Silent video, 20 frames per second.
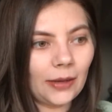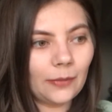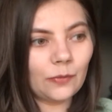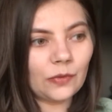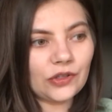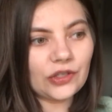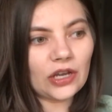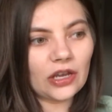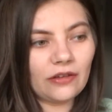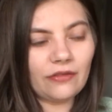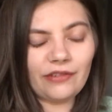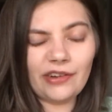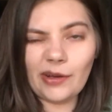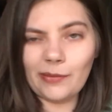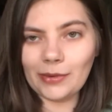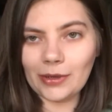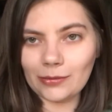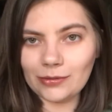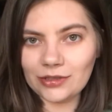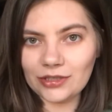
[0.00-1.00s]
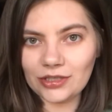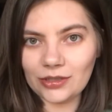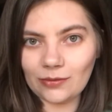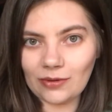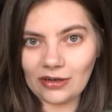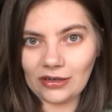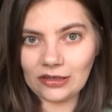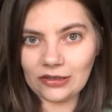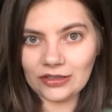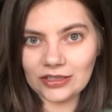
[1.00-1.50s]
which hopefully I'll be able to do
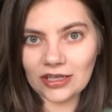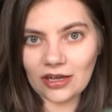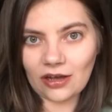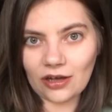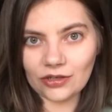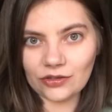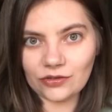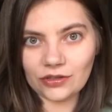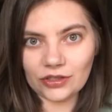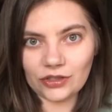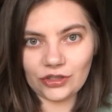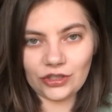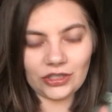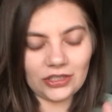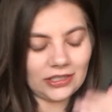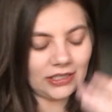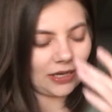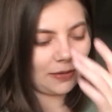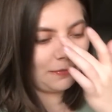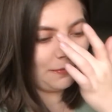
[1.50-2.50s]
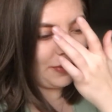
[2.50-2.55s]
while Luke's at archery on Tuesday.